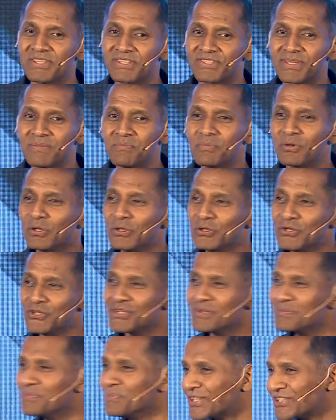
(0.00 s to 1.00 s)
mist and
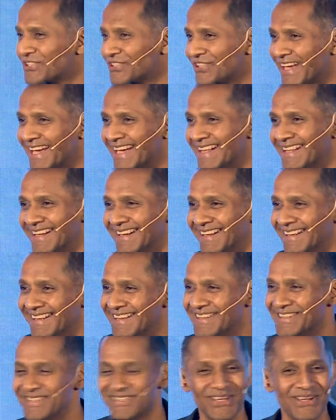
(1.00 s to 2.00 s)
pollution mixed together.
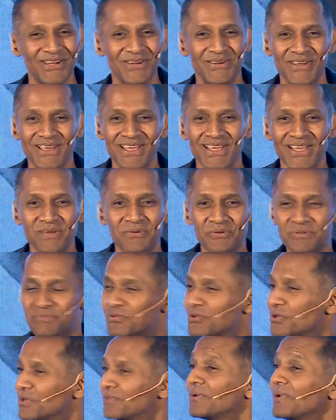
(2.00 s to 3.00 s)
So it
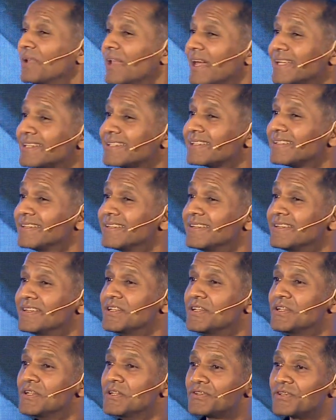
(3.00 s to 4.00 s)
was beautiful light.
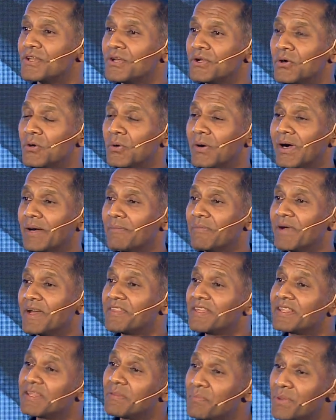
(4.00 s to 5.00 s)
So
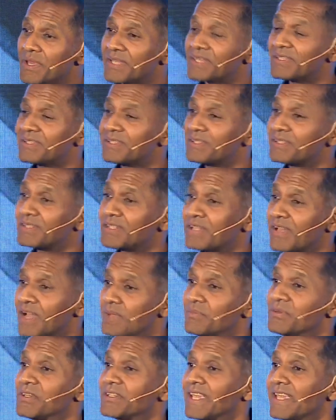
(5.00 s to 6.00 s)
I think the best
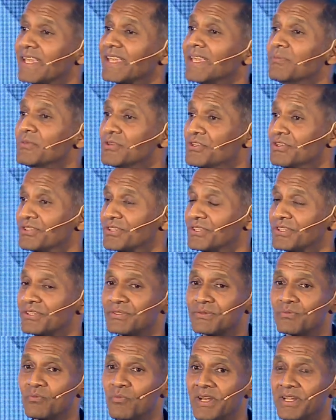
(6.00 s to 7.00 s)
time to take images
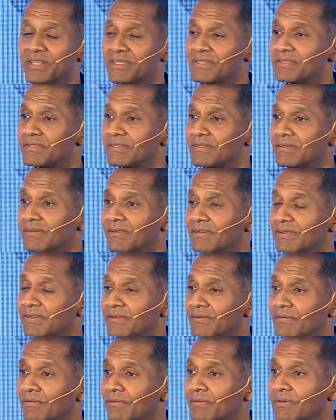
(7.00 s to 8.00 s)
is when it's
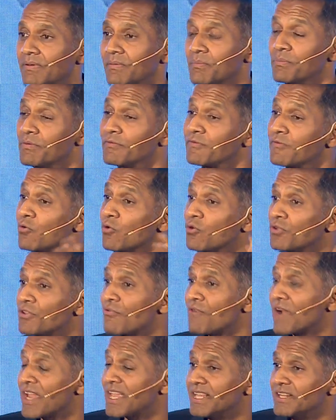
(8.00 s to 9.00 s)

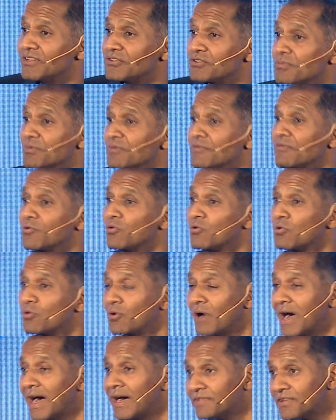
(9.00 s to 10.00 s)
before the rains or
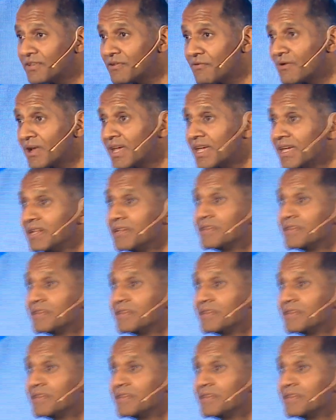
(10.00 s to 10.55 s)
before after the